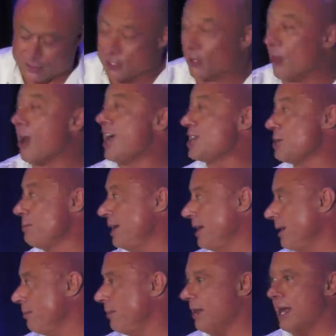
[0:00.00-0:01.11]
You lost me at
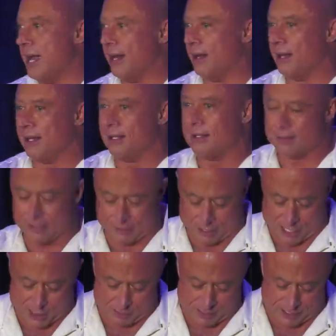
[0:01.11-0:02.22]
number 9, honey. You
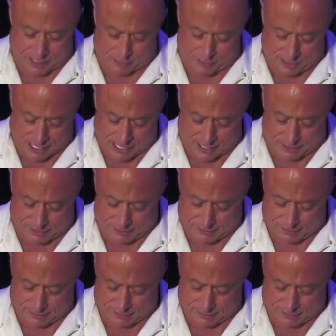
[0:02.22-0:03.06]
lost me at number 9.